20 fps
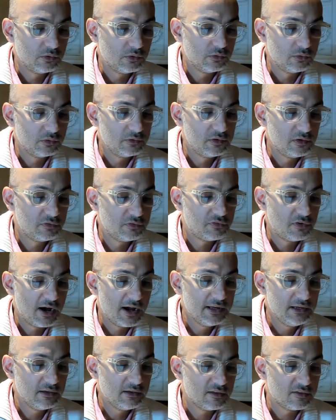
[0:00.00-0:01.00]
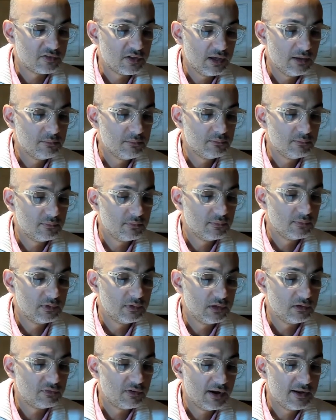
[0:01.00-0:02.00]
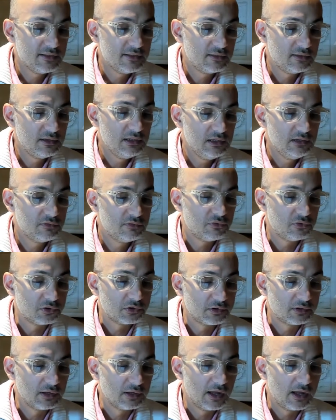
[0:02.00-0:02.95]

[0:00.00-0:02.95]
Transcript: define T40.